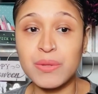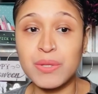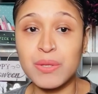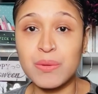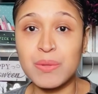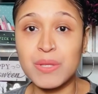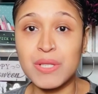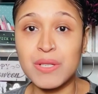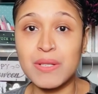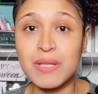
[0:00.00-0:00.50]
do
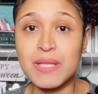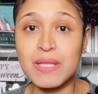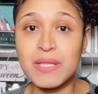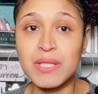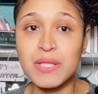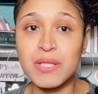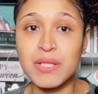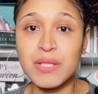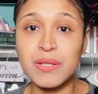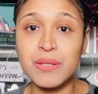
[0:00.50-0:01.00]
what you need
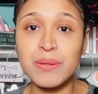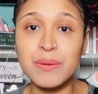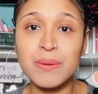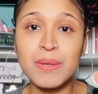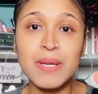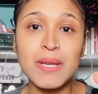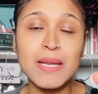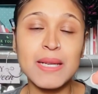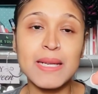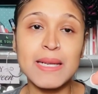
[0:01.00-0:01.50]
to do,
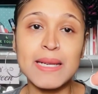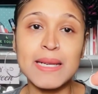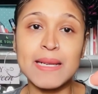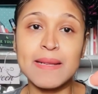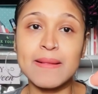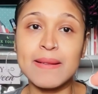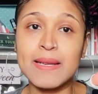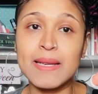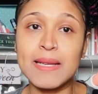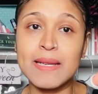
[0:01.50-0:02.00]

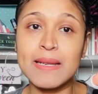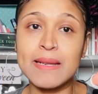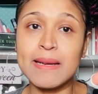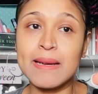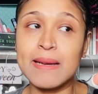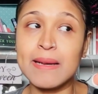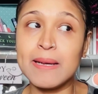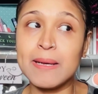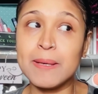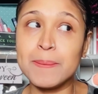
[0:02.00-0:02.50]
and
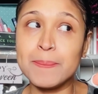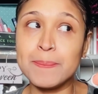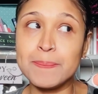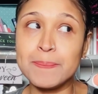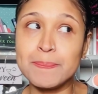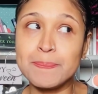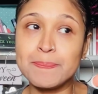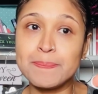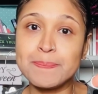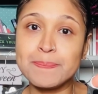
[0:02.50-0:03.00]
then